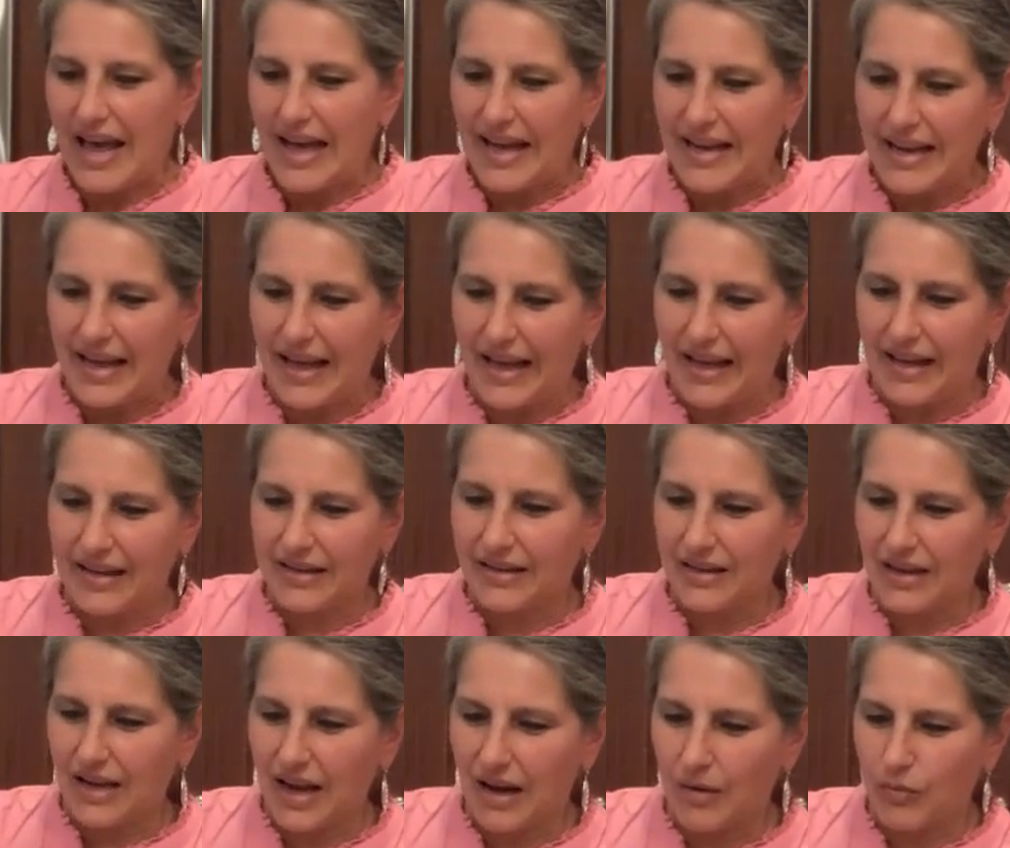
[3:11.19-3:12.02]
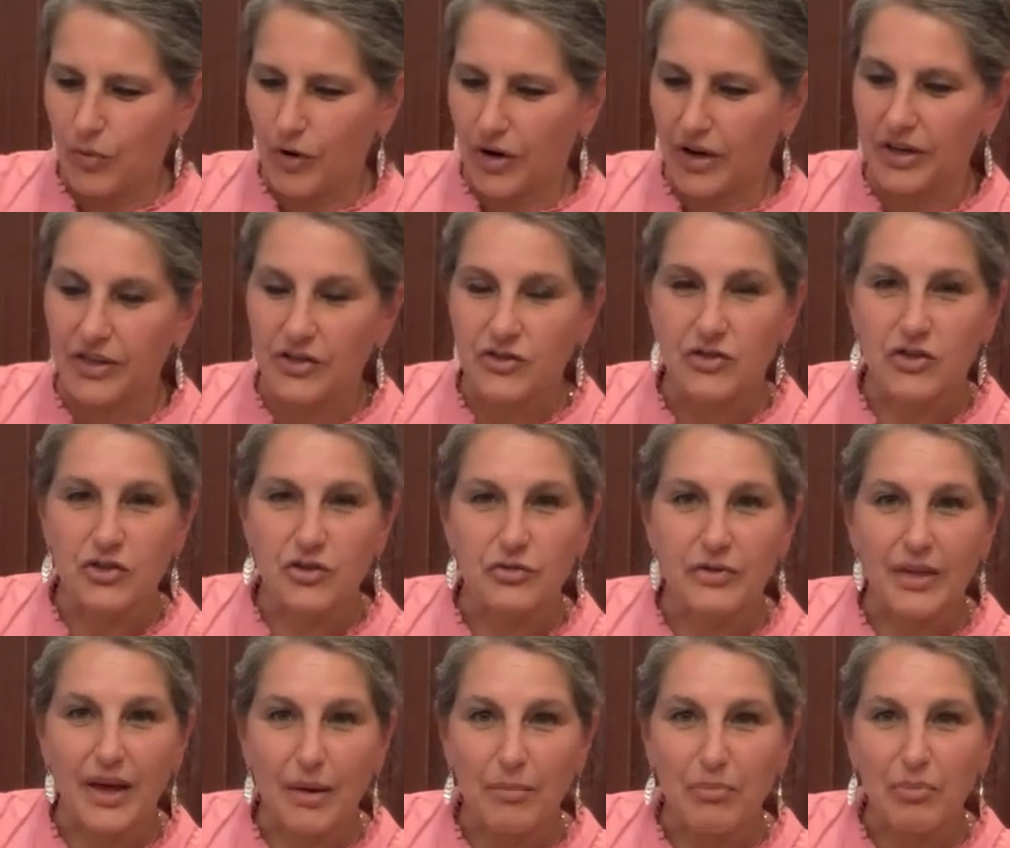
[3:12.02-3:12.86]
And we're gonna do
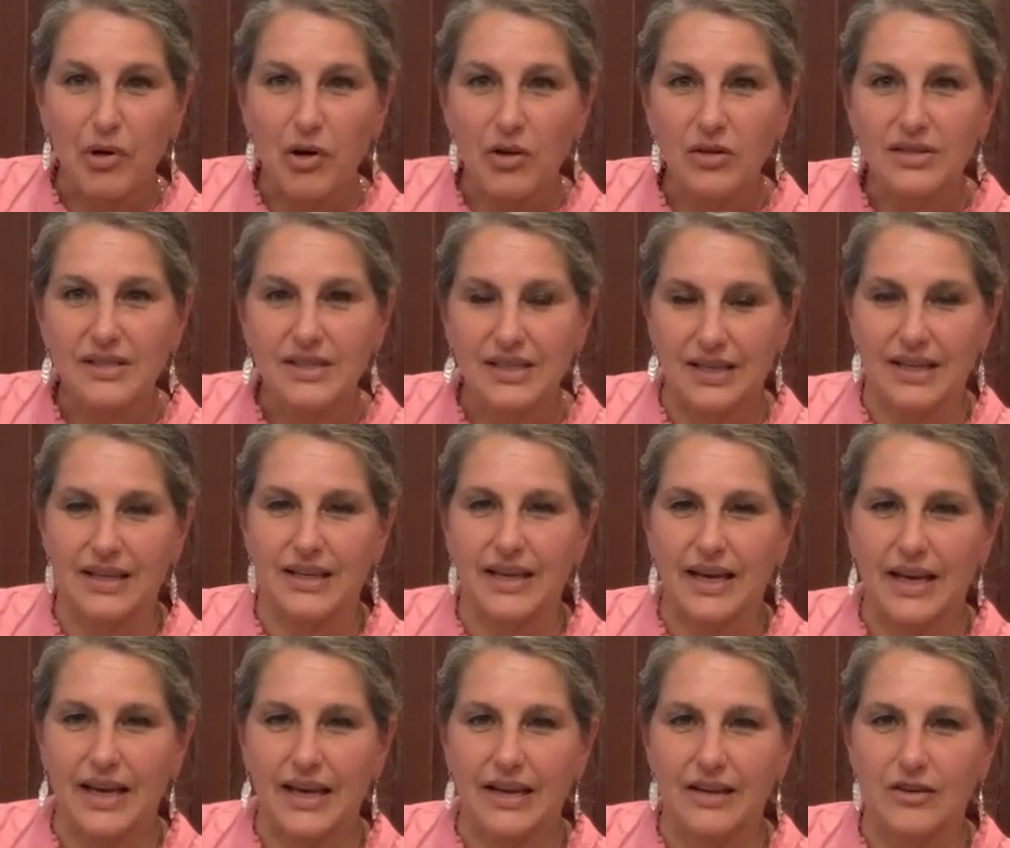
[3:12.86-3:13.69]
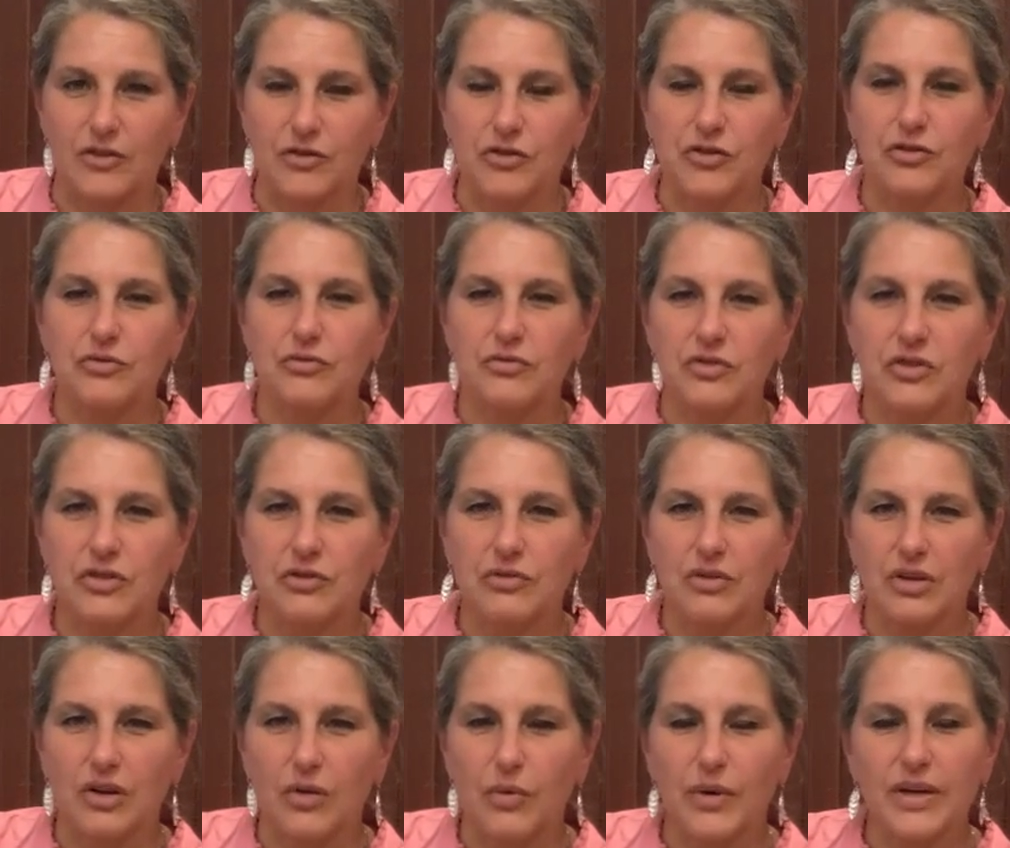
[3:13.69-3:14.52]
that pulsing again, or do
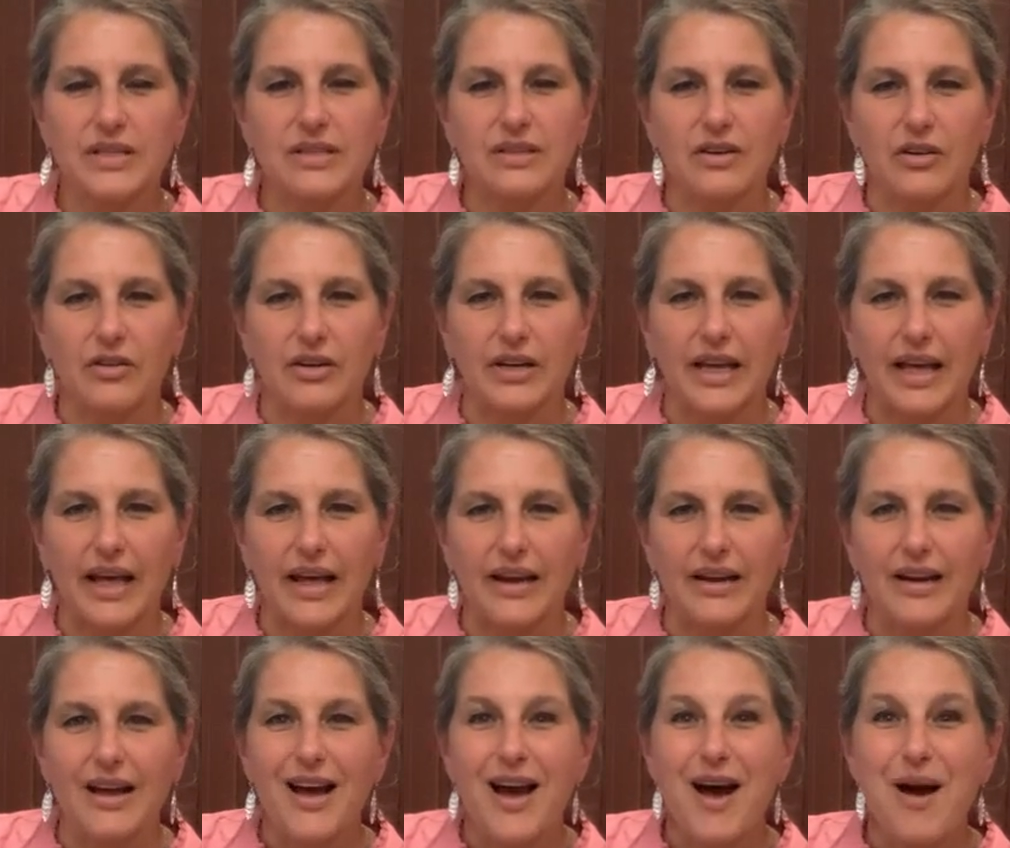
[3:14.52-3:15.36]
the Cuisinart again,